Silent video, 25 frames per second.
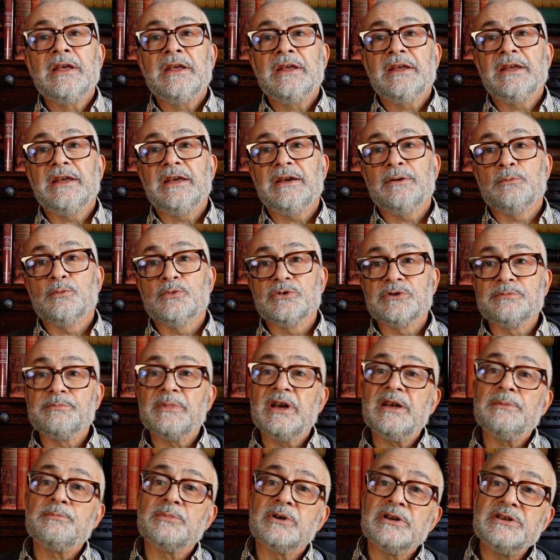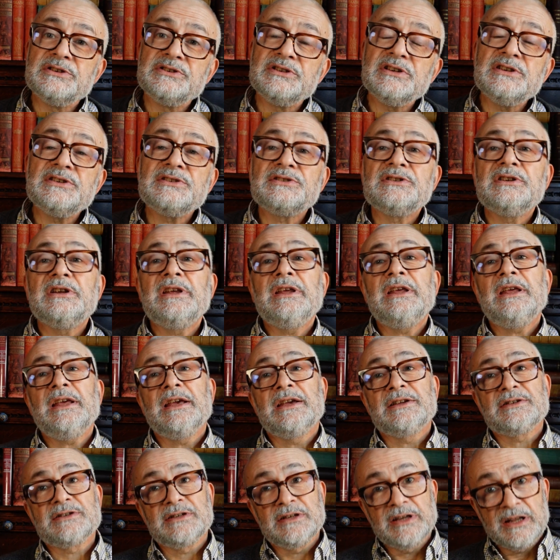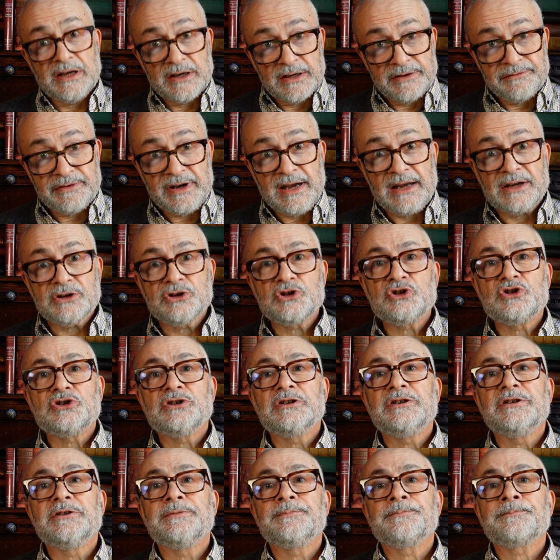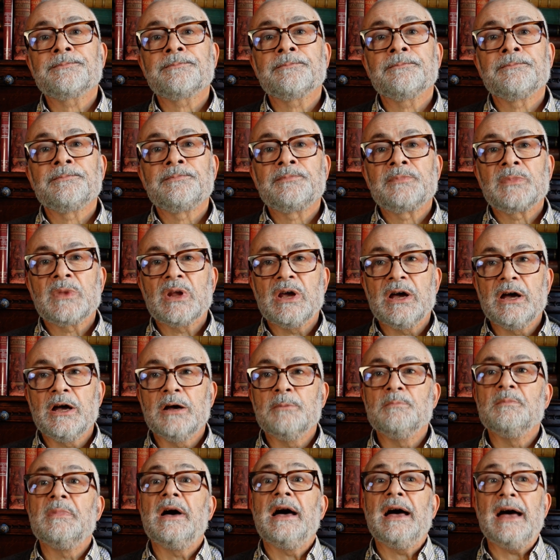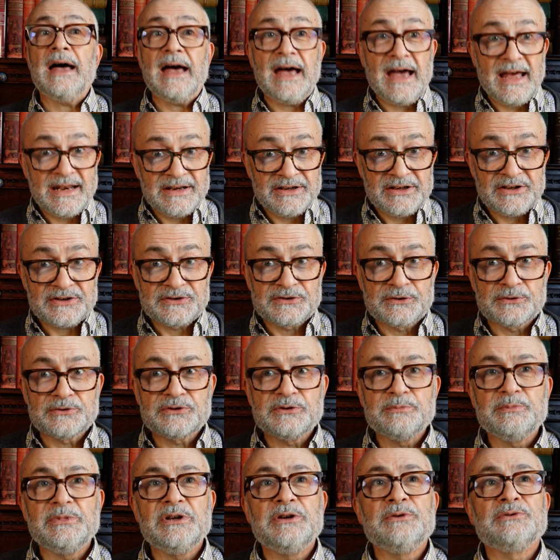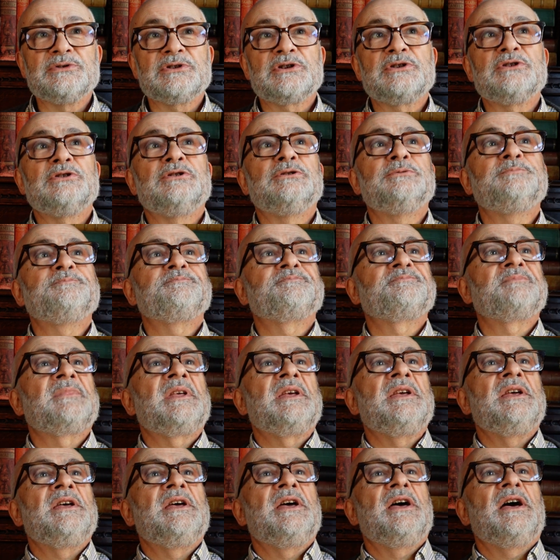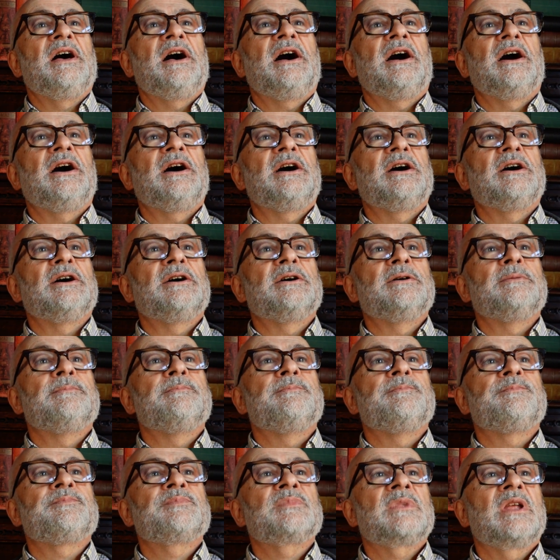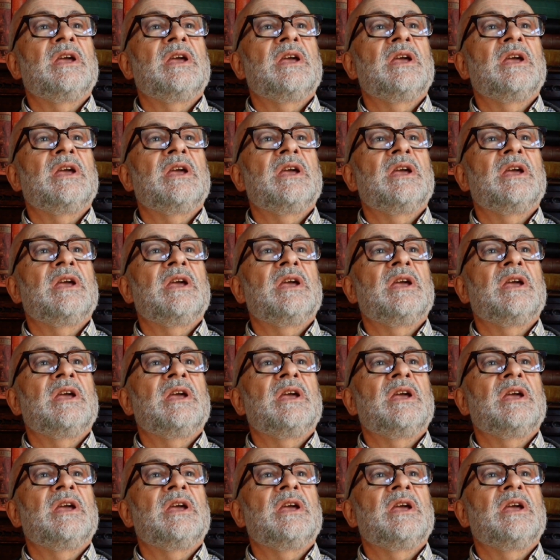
It was made by Disney, it's live action, and it's not a musical. I